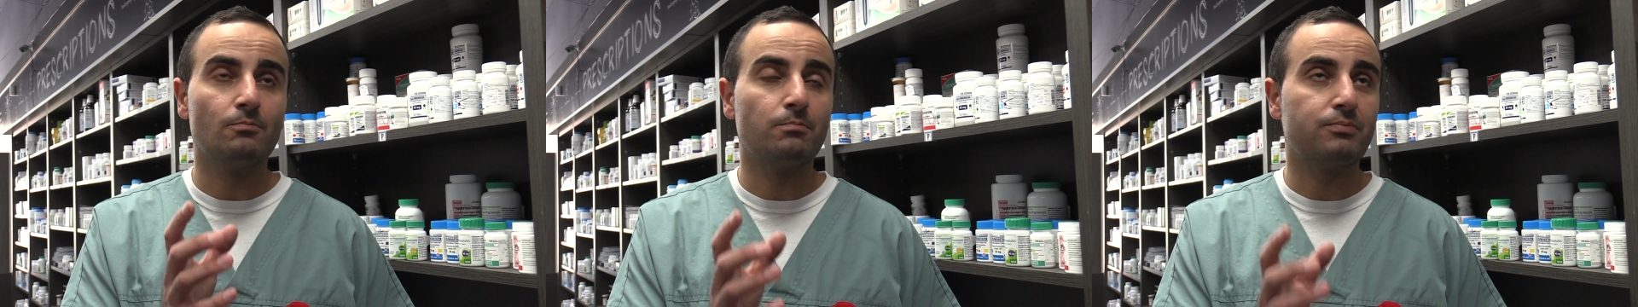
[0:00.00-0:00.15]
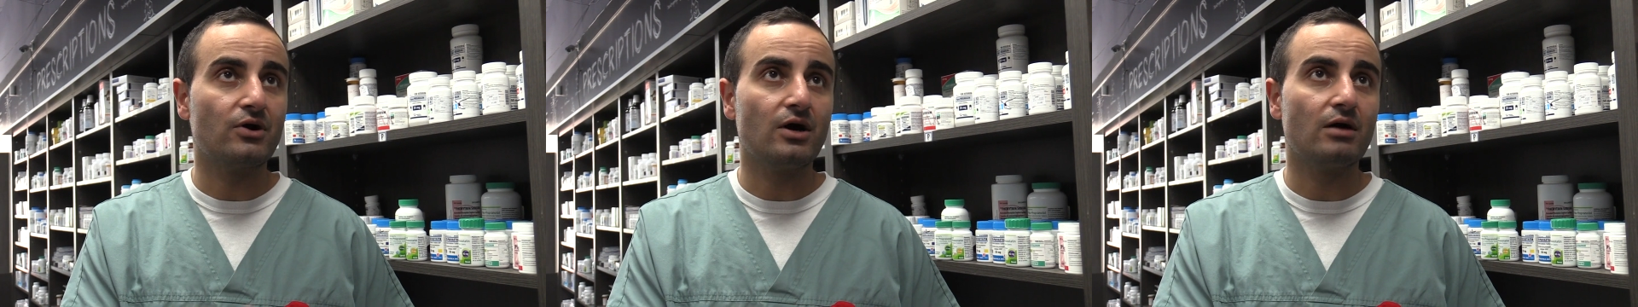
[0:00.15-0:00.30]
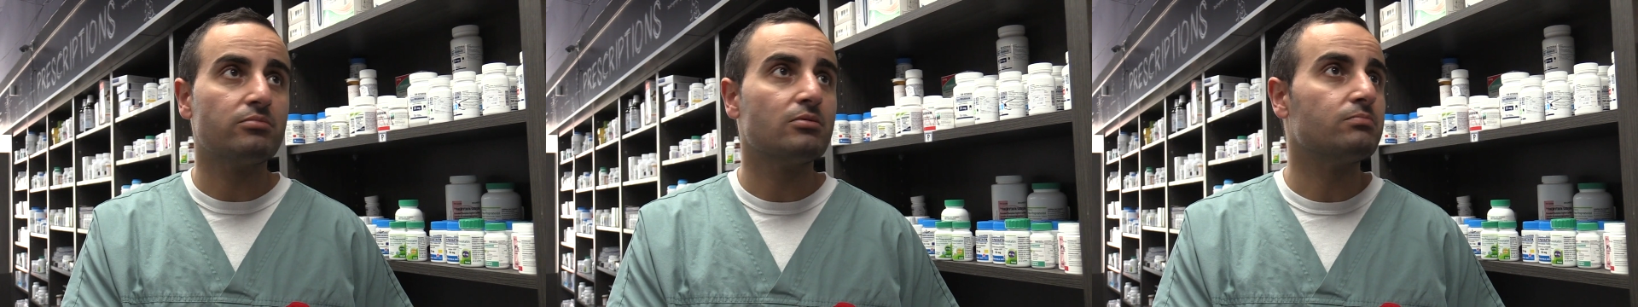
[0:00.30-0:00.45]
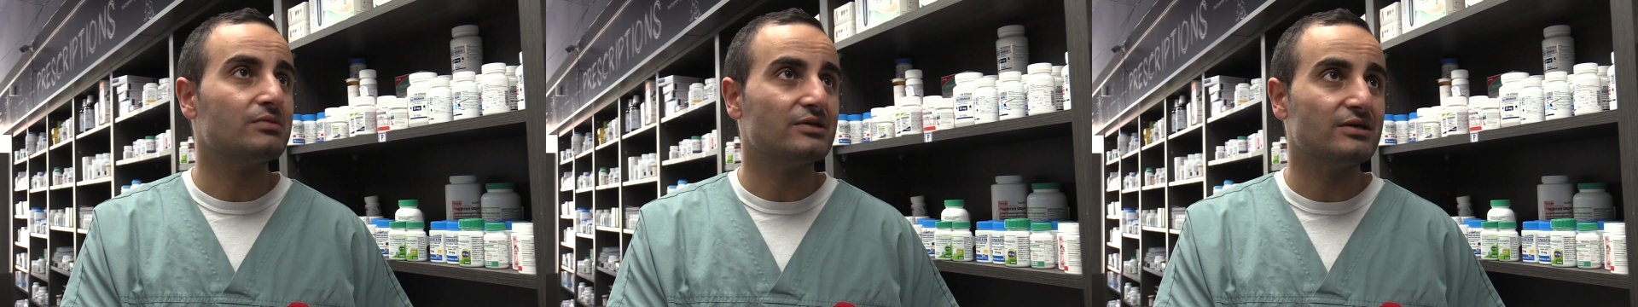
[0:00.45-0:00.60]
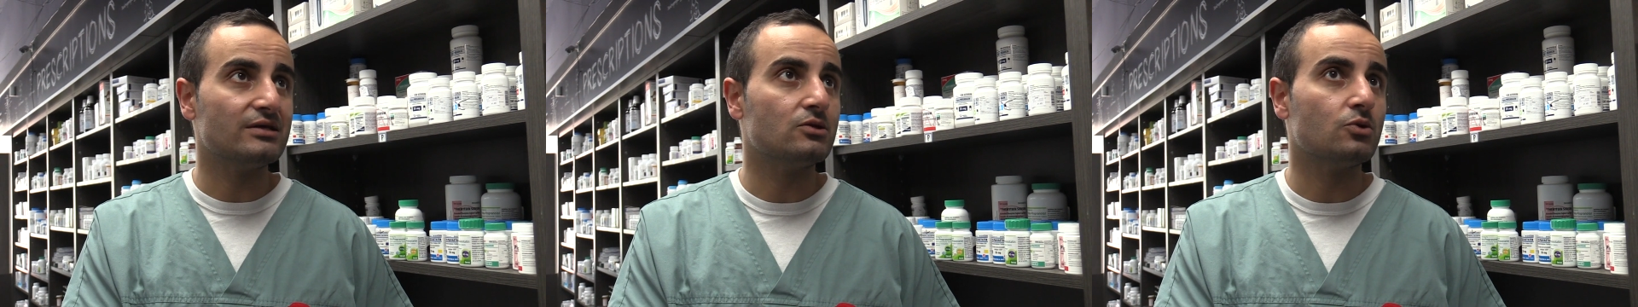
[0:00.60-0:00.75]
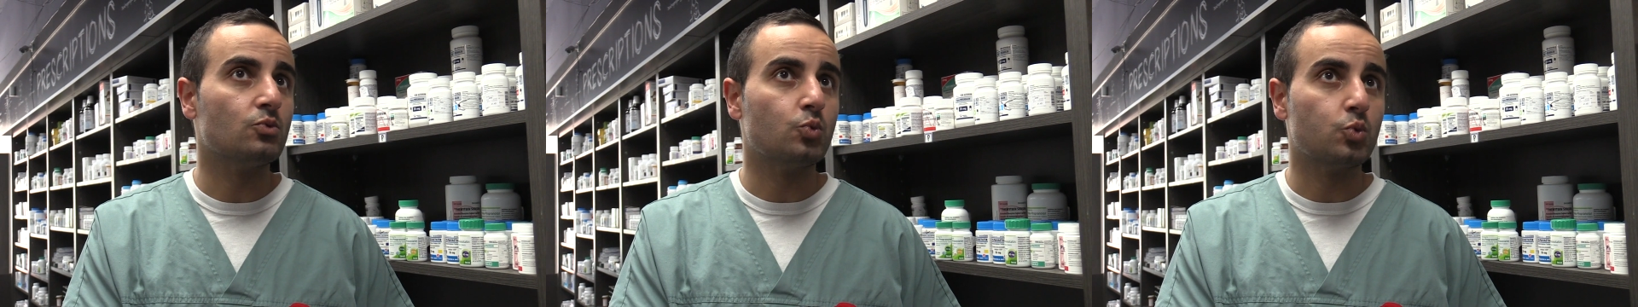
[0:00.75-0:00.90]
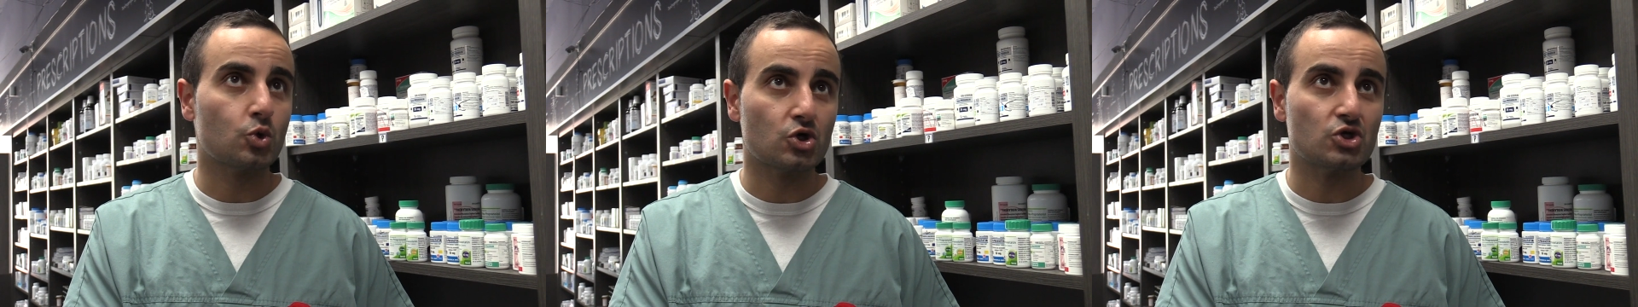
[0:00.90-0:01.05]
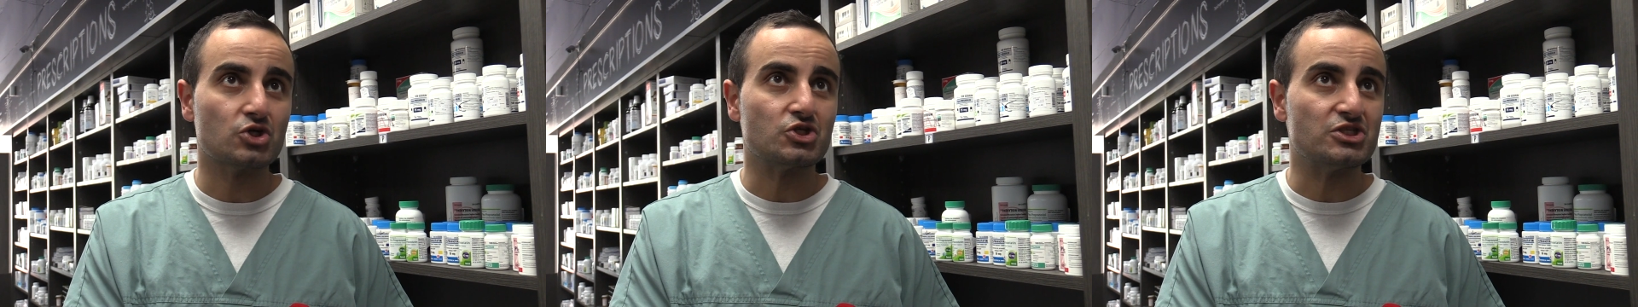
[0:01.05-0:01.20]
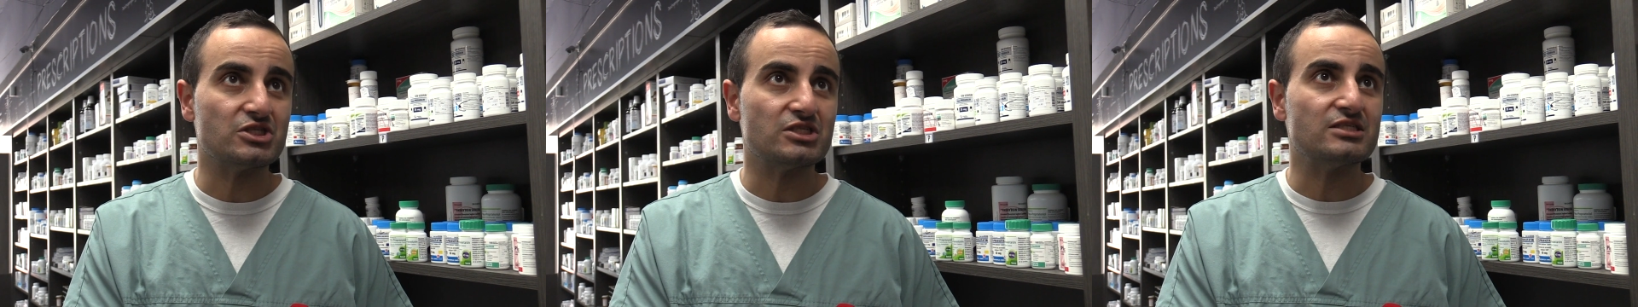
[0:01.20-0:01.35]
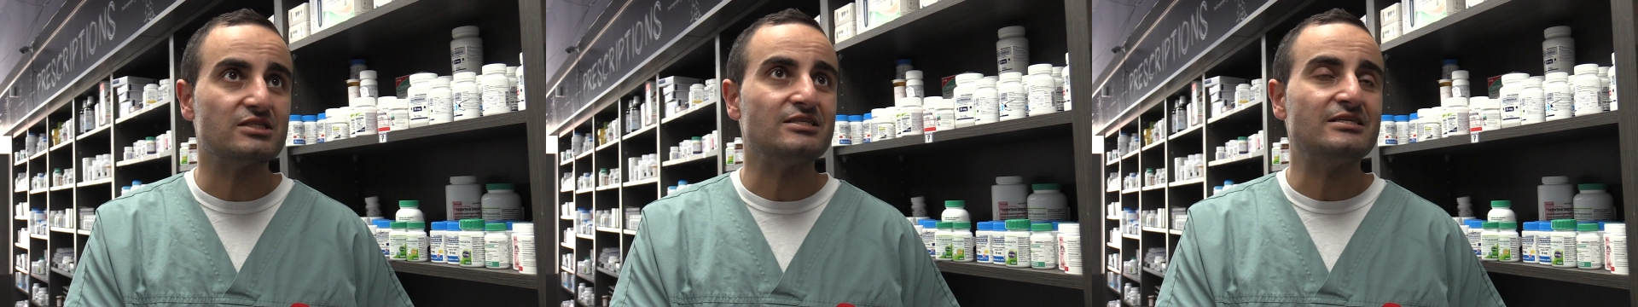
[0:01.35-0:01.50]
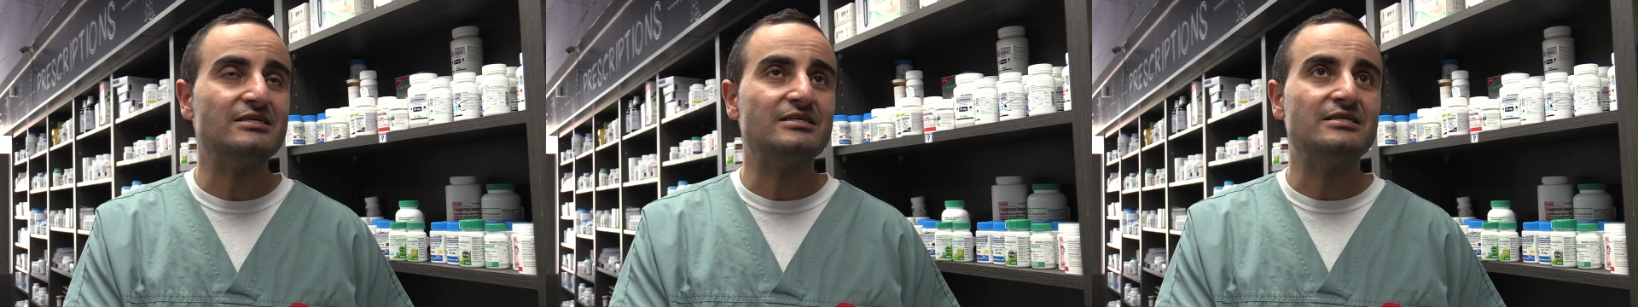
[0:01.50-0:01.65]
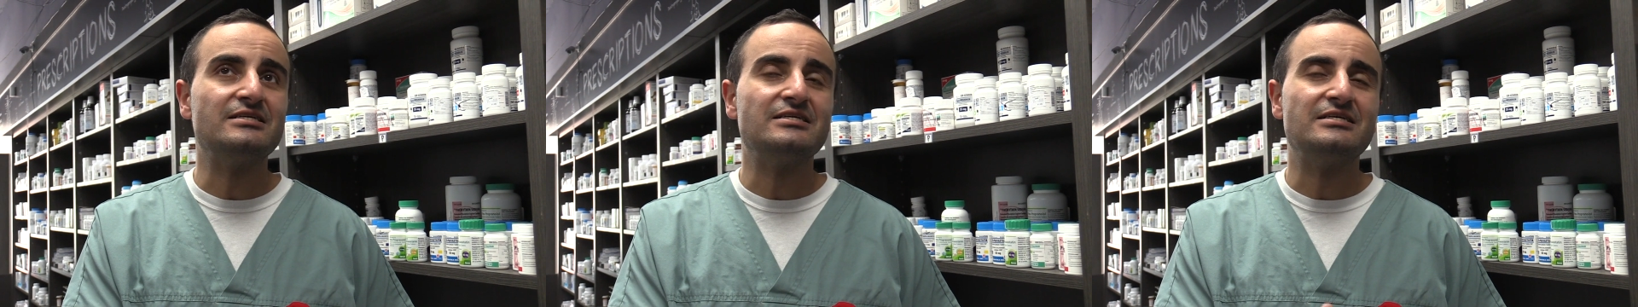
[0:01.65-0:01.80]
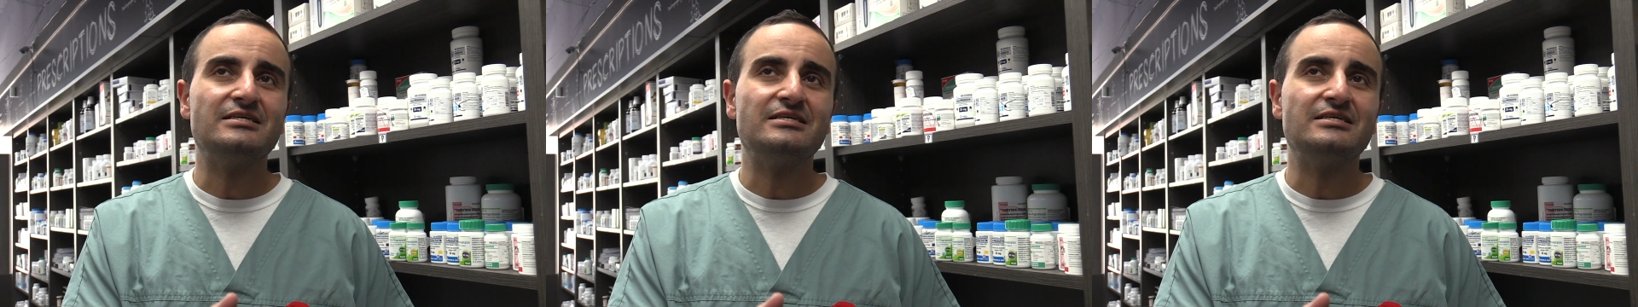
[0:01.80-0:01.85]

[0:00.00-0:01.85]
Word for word: probably the worst